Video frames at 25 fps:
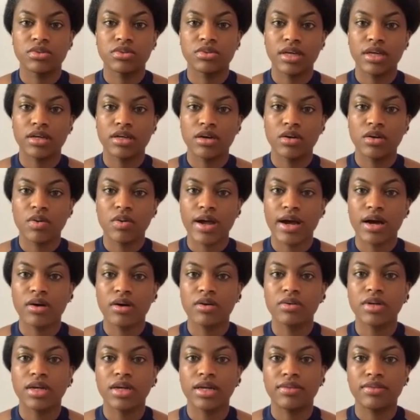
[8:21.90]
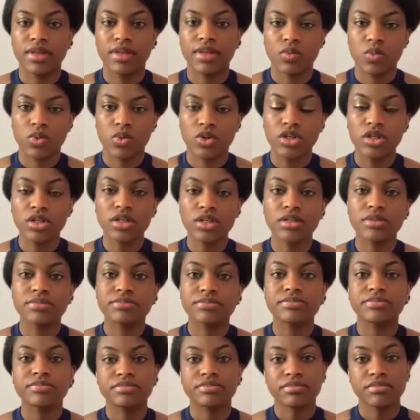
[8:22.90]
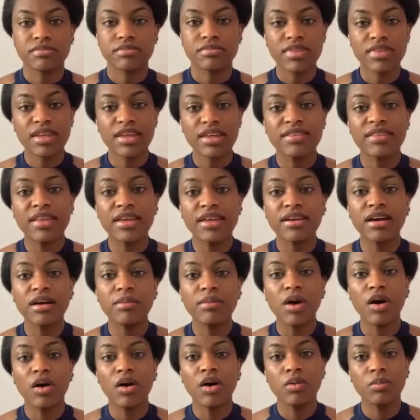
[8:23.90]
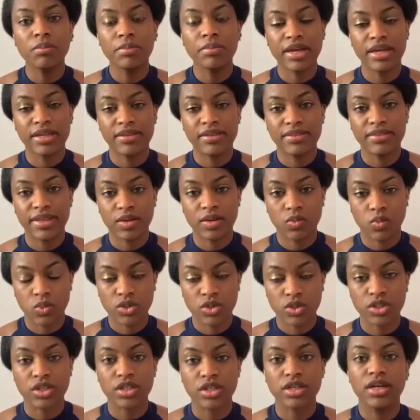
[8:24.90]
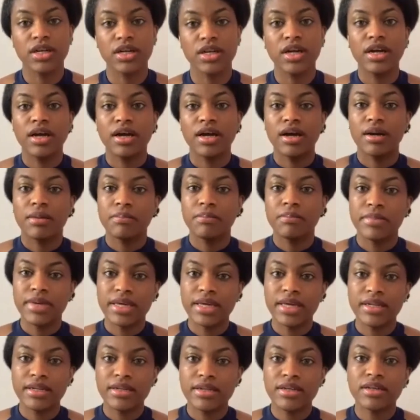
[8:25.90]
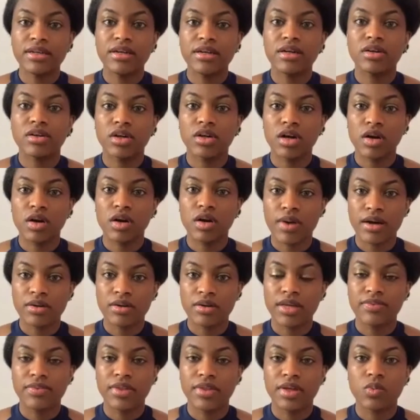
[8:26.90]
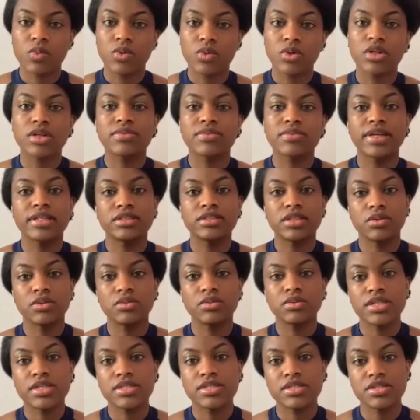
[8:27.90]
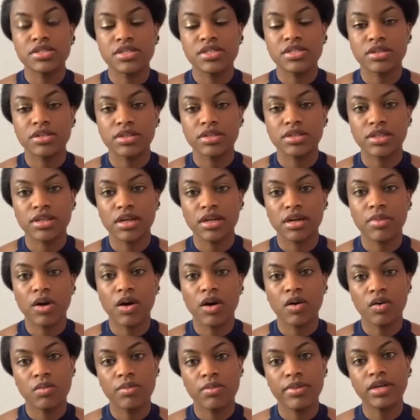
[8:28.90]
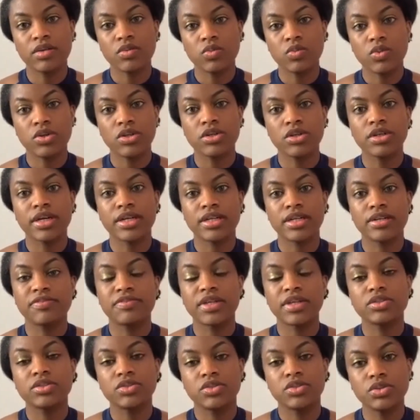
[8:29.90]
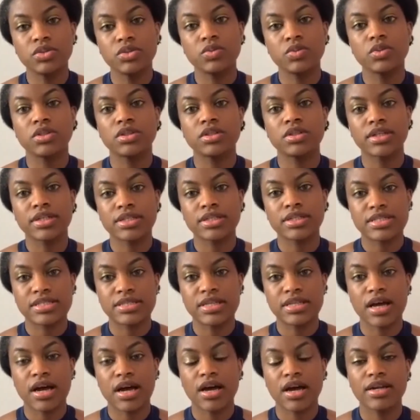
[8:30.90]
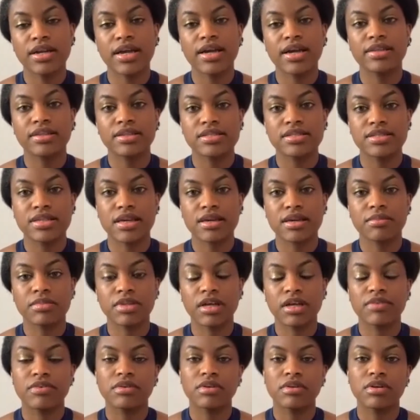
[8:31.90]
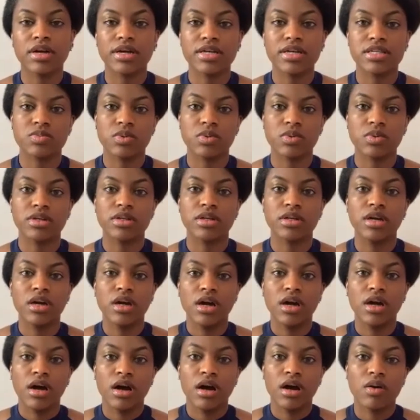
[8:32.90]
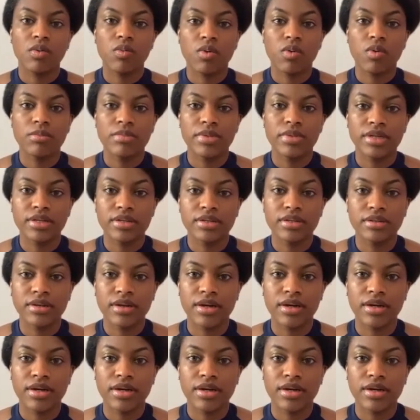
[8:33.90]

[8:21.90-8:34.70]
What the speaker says: they go out and they work, they come home and they work. Men go out and they work, they don't necessarily come home and work. And if they do work, it is not at the same level as what a woman